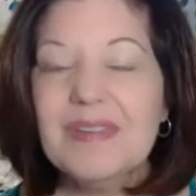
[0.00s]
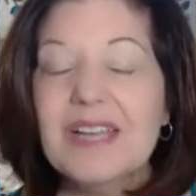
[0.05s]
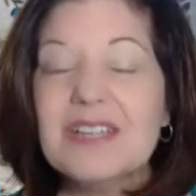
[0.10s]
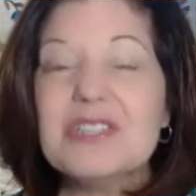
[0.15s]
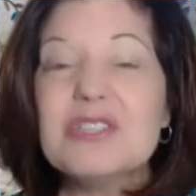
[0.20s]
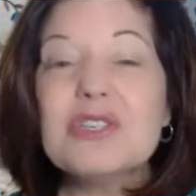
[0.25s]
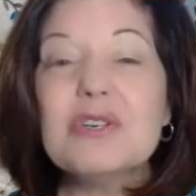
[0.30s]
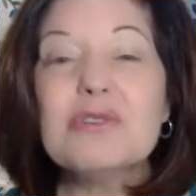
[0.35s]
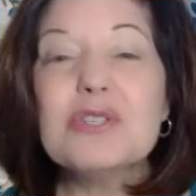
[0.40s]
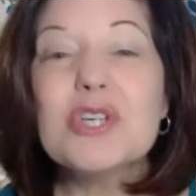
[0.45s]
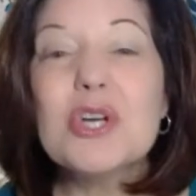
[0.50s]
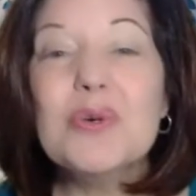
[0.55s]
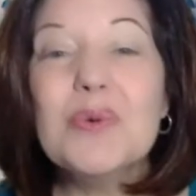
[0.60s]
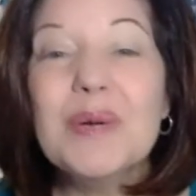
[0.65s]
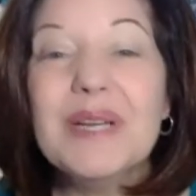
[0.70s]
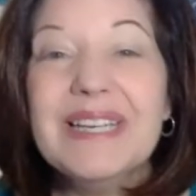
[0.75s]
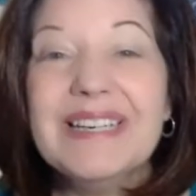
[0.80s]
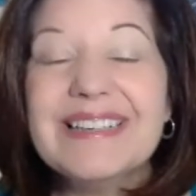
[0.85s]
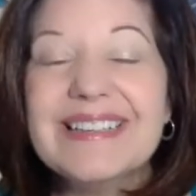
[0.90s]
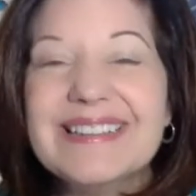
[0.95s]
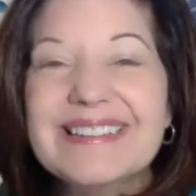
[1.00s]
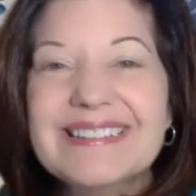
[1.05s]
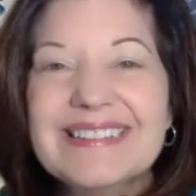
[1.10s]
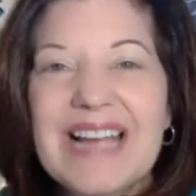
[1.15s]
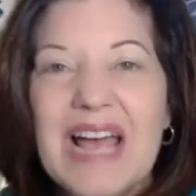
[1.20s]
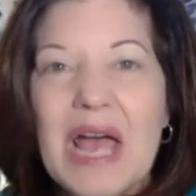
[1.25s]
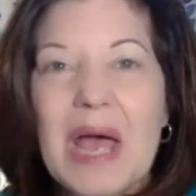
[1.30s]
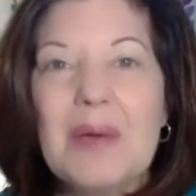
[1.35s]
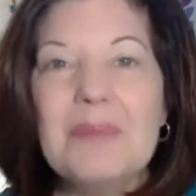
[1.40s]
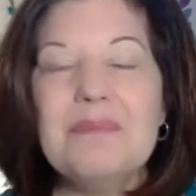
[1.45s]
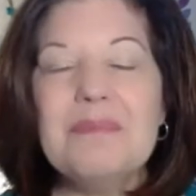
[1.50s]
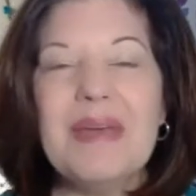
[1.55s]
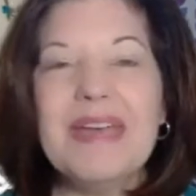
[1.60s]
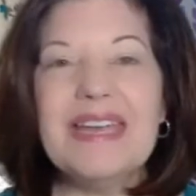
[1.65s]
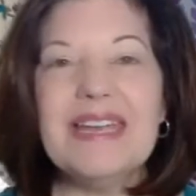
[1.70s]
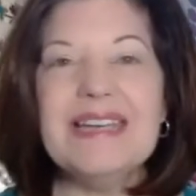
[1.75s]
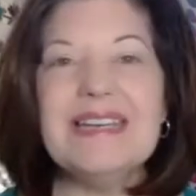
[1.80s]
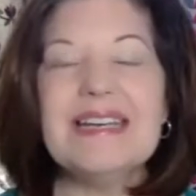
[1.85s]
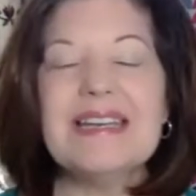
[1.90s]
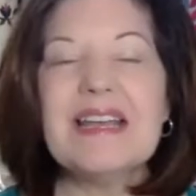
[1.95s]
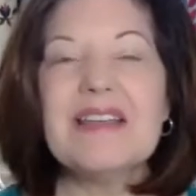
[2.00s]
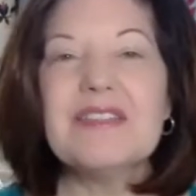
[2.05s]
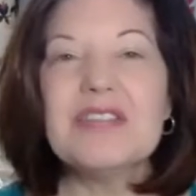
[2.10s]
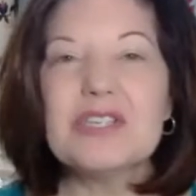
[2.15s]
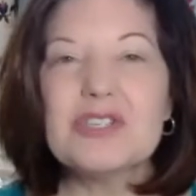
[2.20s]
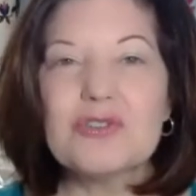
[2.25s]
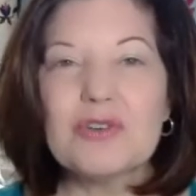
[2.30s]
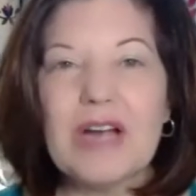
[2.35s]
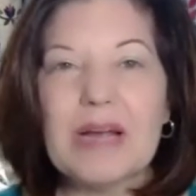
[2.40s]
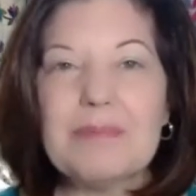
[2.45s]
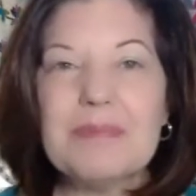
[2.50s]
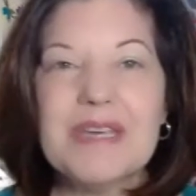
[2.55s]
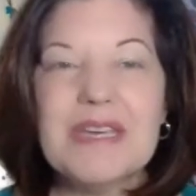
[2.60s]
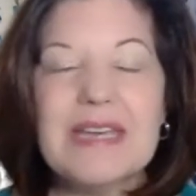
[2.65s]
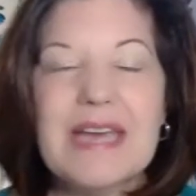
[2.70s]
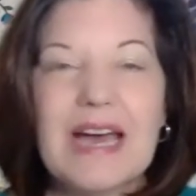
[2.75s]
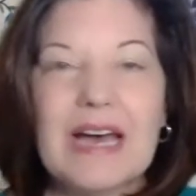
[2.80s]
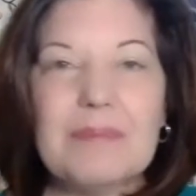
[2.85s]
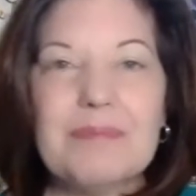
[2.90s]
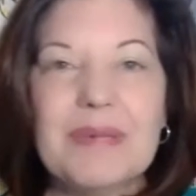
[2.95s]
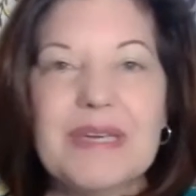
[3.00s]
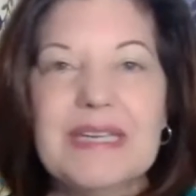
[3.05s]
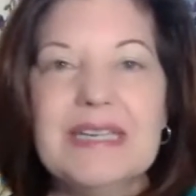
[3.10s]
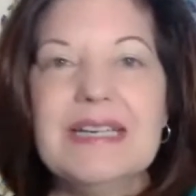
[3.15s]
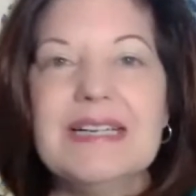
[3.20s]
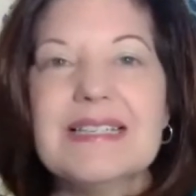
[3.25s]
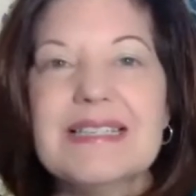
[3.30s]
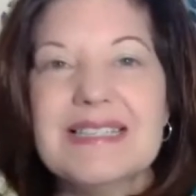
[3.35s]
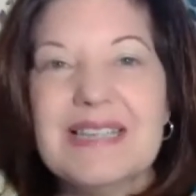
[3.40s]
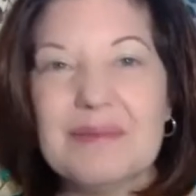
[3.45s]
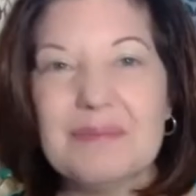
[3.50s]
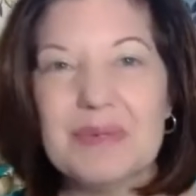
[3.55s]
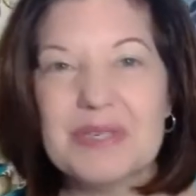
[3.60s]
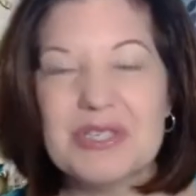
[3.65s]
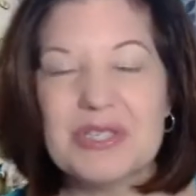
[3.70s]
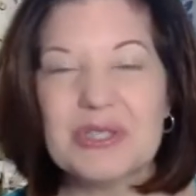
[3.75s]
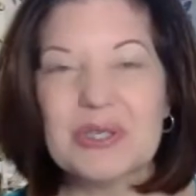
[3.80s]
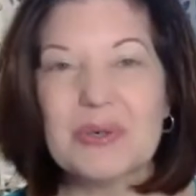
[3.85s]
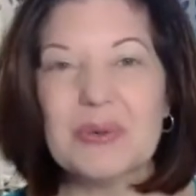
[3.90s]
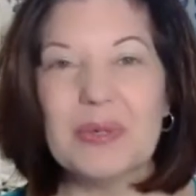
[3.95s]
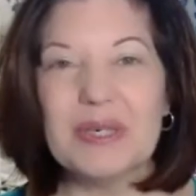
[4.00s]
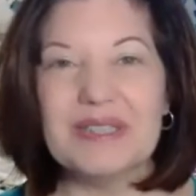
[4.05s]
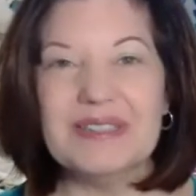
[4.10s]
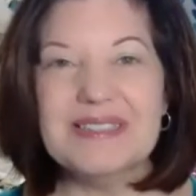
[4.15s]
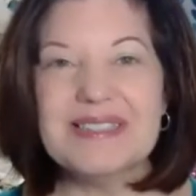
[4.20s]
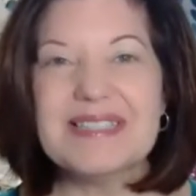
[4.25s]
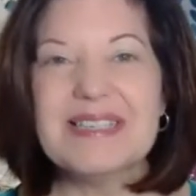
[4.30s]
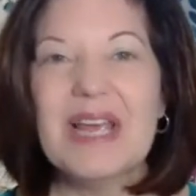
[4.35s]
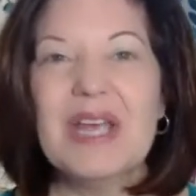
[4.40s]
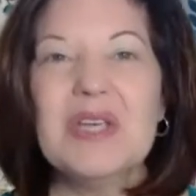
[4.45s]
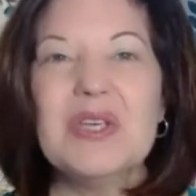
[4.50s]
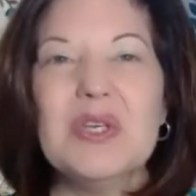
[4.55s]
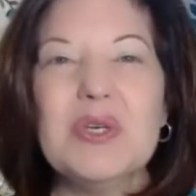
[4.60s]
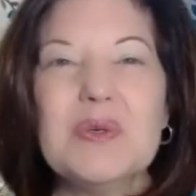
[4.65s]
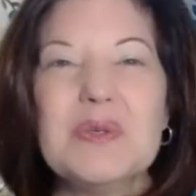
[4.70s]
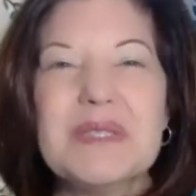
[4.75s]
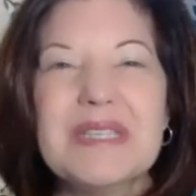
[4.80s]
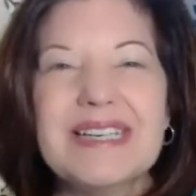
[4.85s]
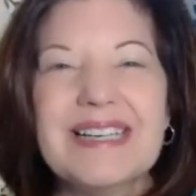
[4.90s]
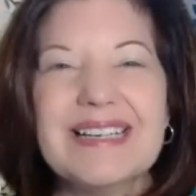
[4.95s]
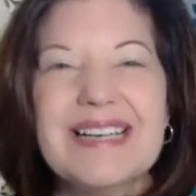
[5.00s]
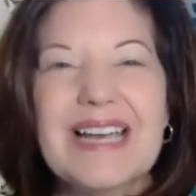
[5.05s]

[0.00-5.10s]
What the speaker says: So Joanne made the Scrappy Happy temperature quilt using